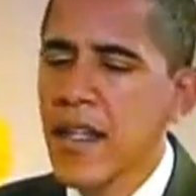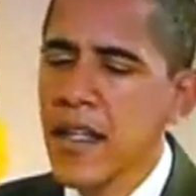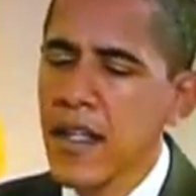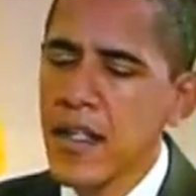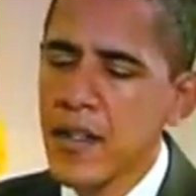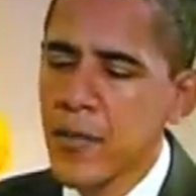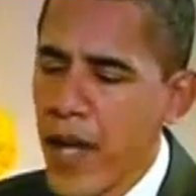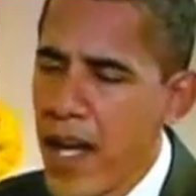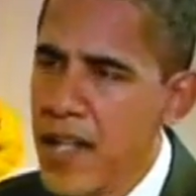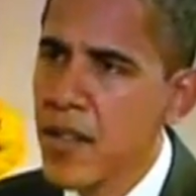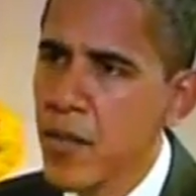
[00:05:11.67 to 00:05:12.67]
I think it
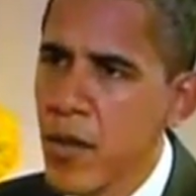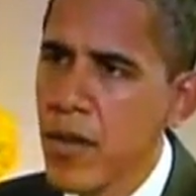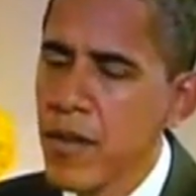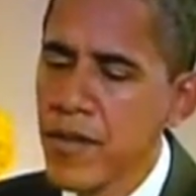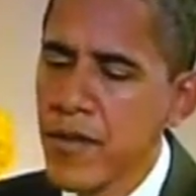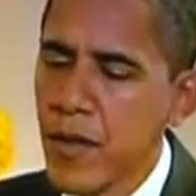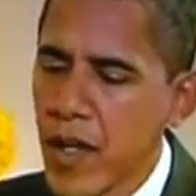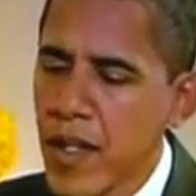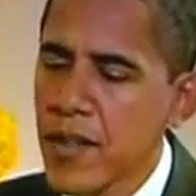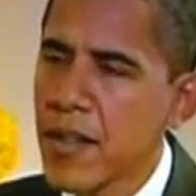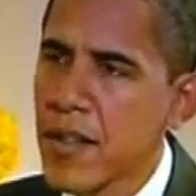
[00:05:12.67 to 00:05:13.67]
is possible
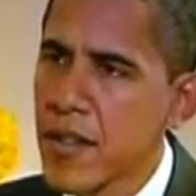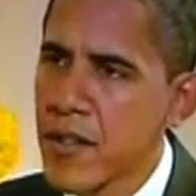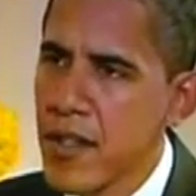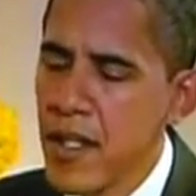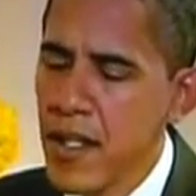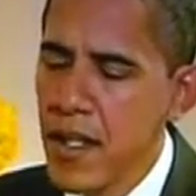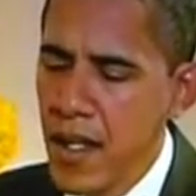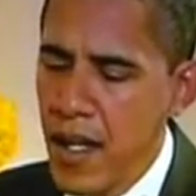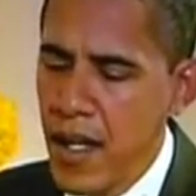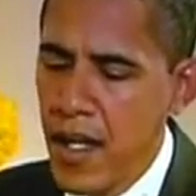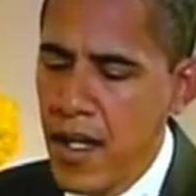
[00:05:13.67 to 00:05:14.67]
for us to
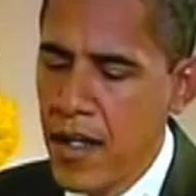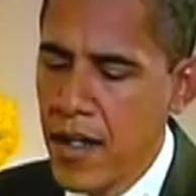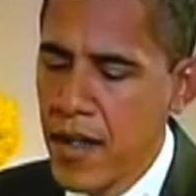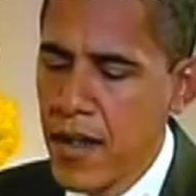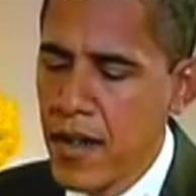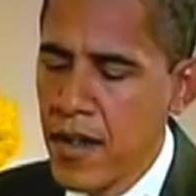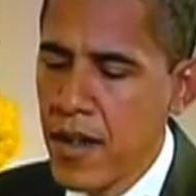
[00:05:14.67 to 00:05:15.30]
see a